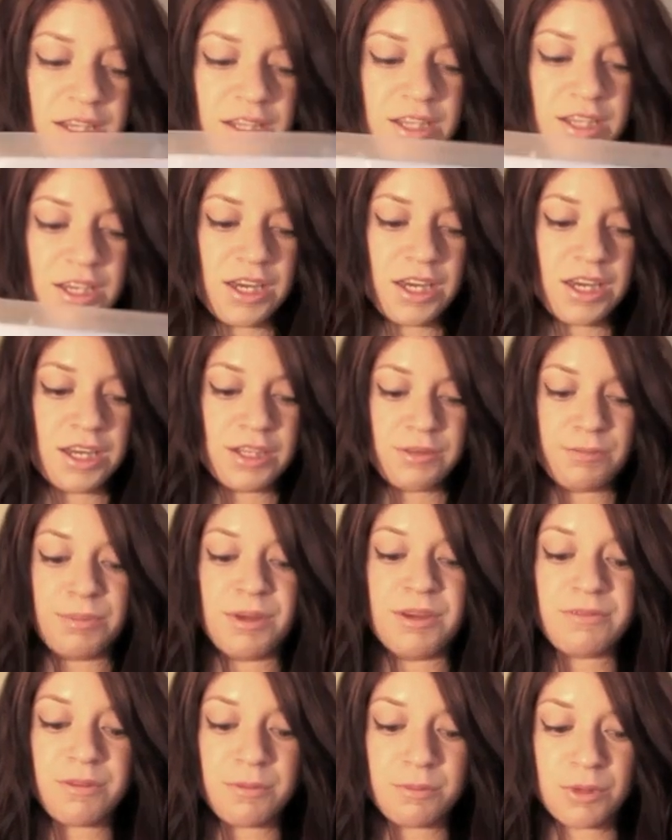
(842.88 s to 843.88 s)
can
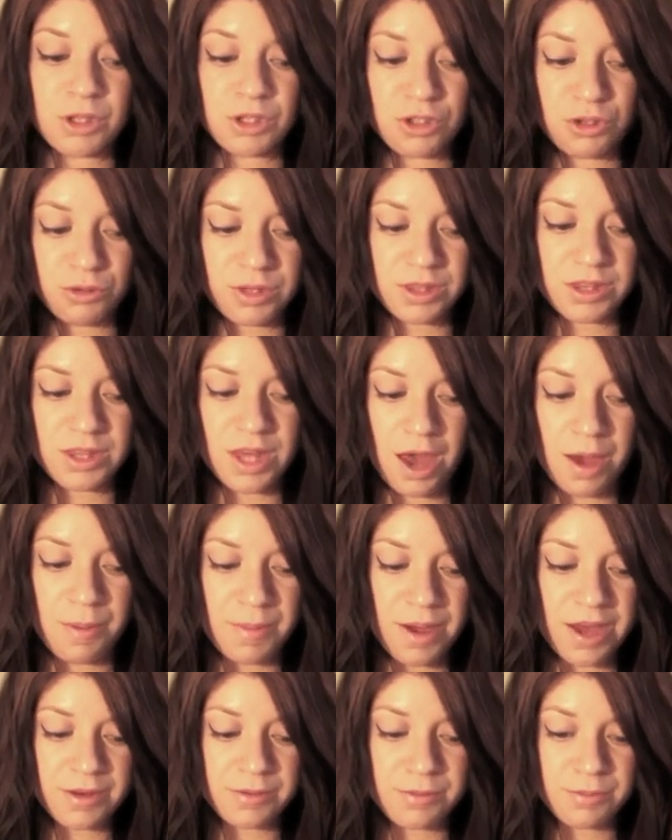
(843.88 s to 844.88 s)
be familiar with them
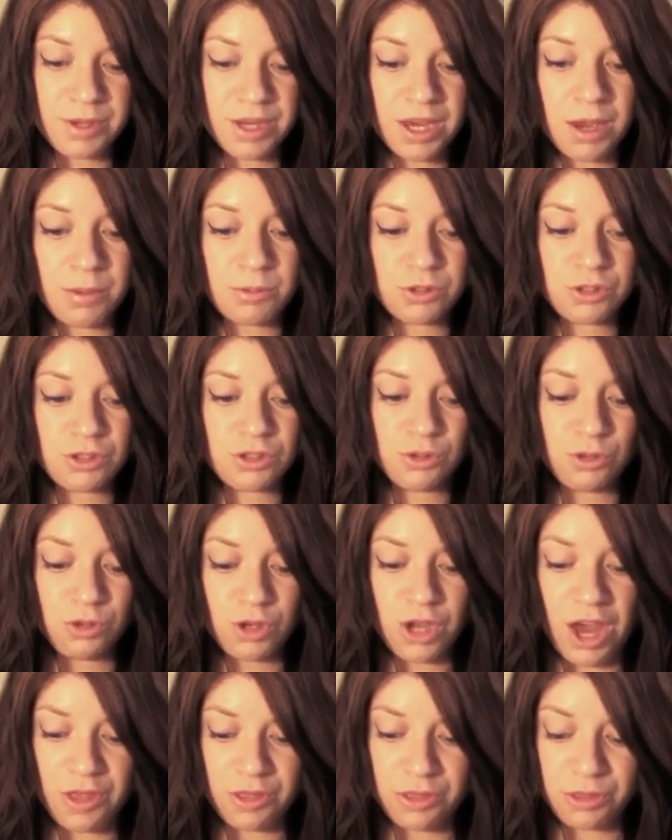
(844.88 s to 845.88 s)
and be able to
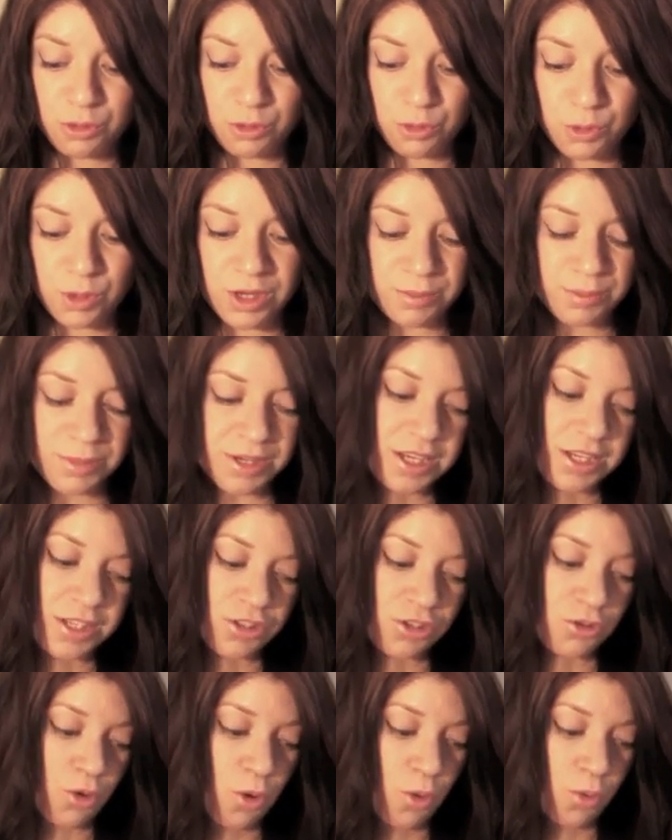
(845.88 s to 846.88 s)
get through it,
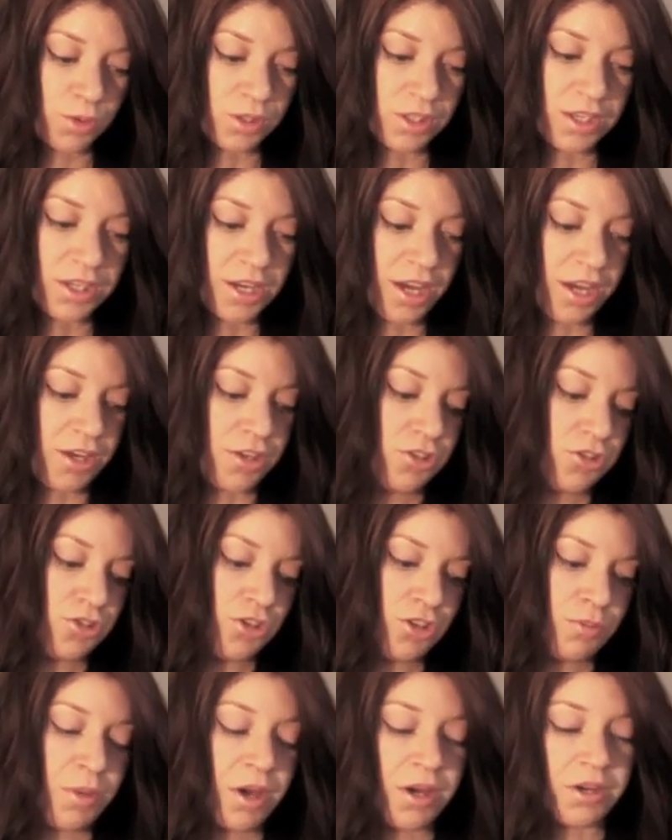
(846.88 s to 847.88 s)
because you only get a
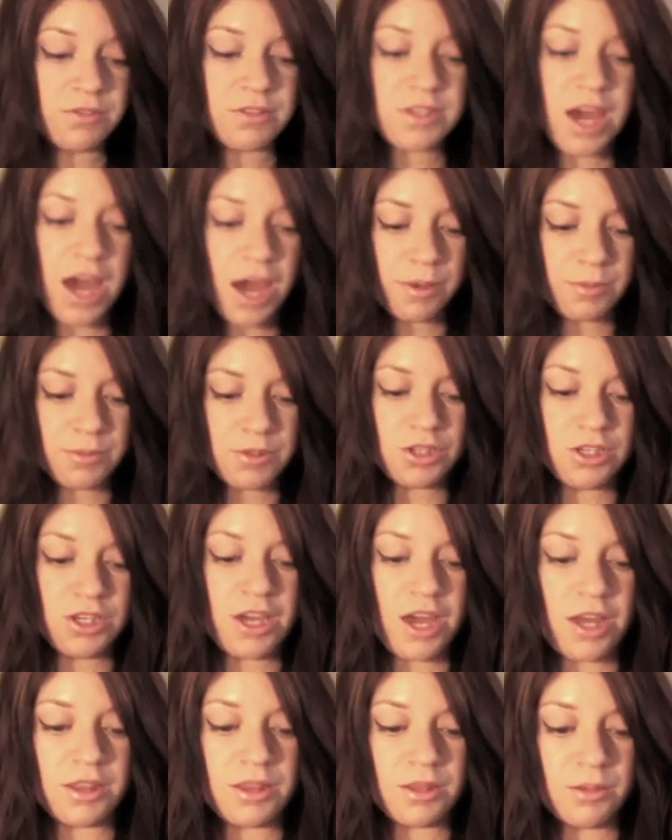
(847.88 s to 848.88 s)
certain amount of time to
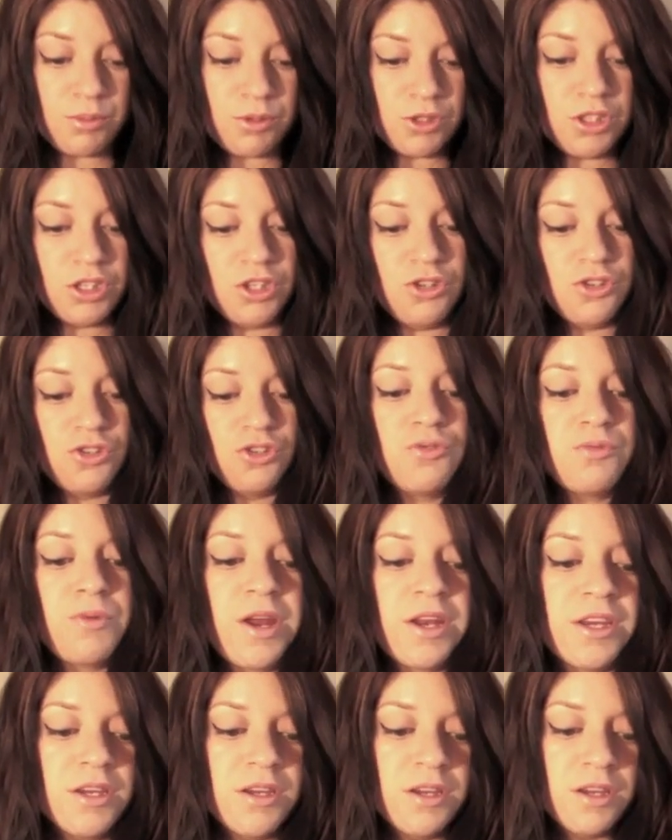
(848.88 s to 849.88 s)
get the procedures
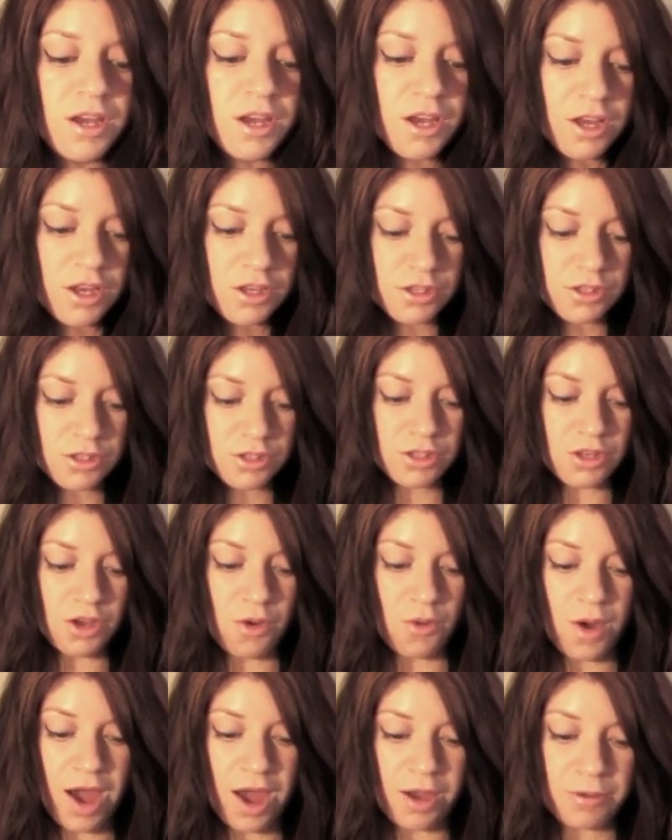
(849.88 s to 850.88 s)
ready. So
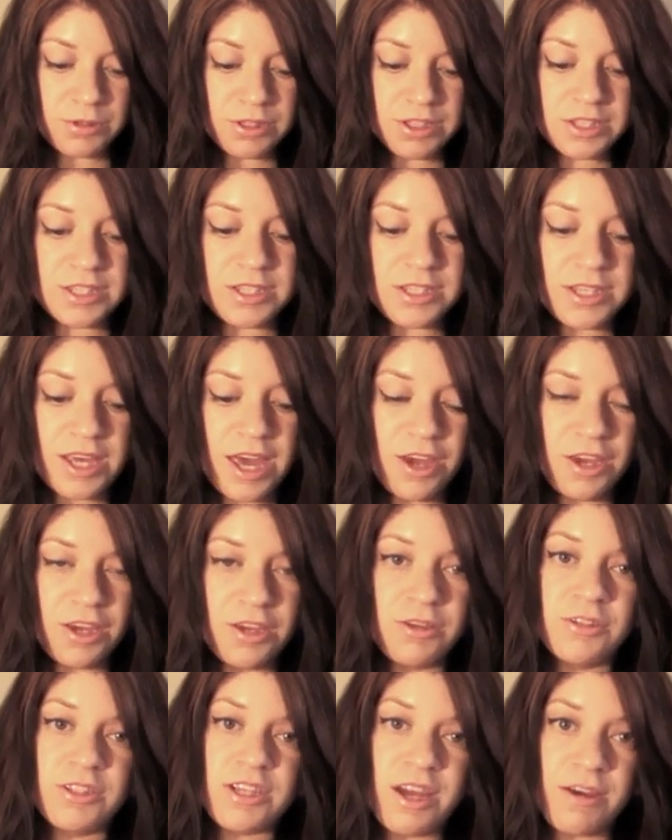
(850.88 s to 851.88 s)
I would
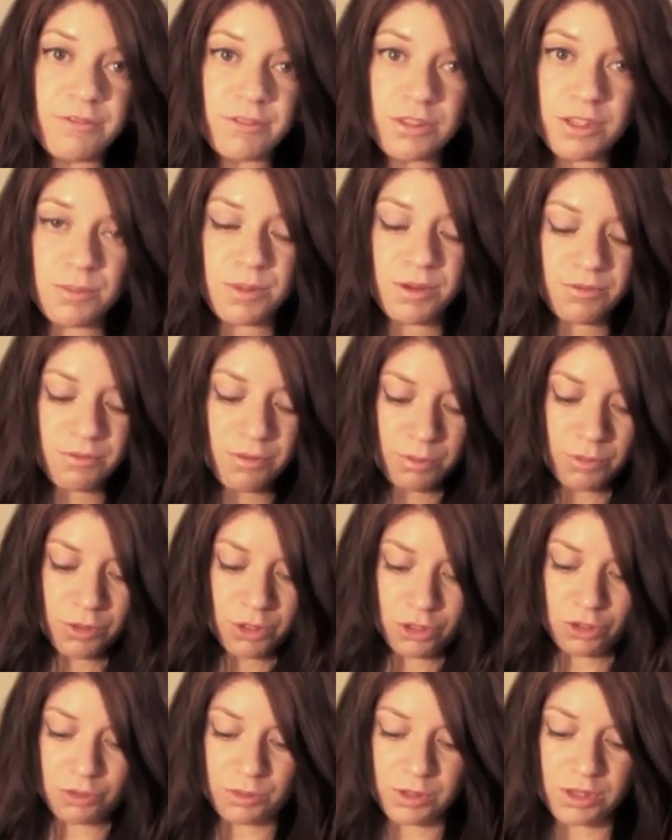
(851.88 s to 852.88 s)
say definitely be
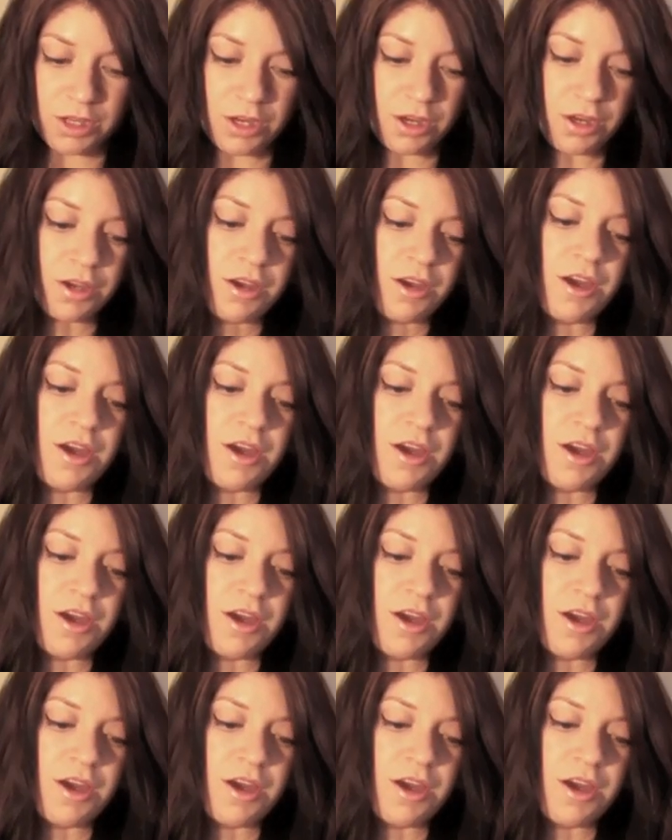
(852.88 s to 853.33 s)
familiar with it.